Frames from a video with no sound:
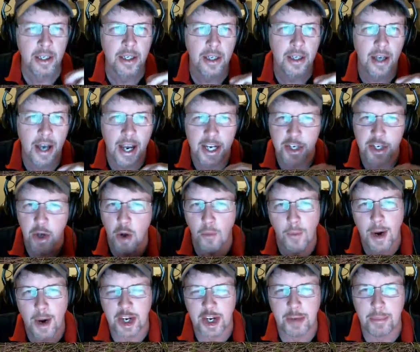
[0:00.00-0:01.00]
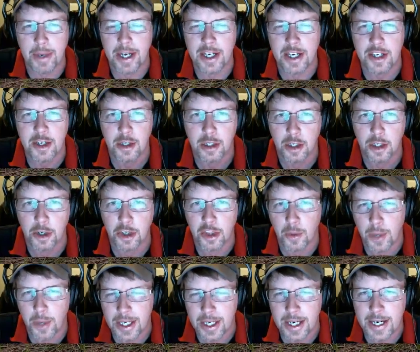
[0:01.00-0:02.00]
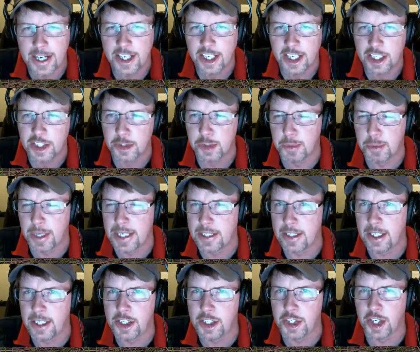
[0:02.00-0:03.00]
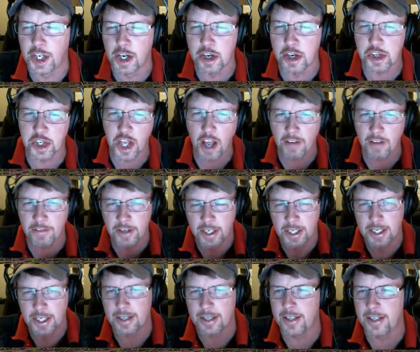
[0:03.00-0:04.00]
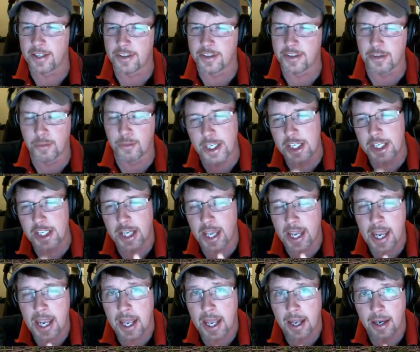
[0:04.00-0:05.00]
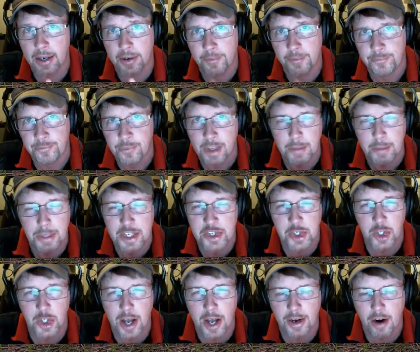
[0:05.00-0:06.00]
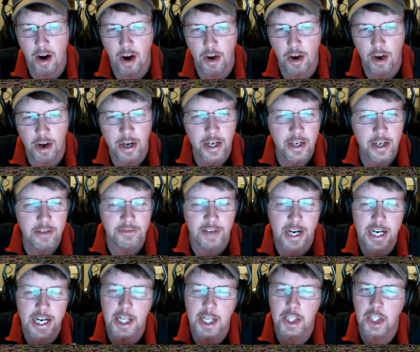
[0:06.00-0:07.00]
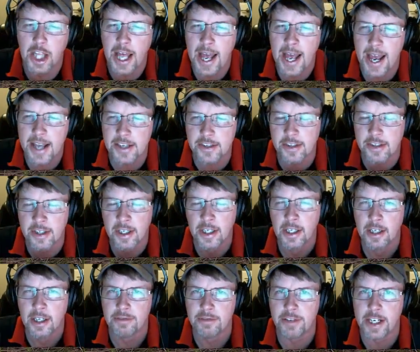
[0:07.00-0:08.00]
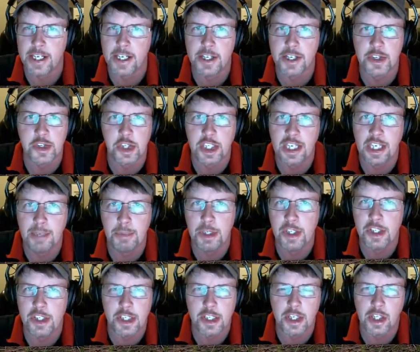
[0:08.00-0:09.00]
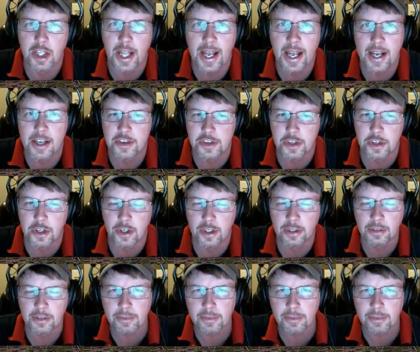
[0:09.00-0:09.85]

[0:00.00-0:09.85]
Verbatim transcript: I don't recommend you learn the way I did just by teaching yourself. That's well you can, but it's a lot harder. Find a class, find a CWT class or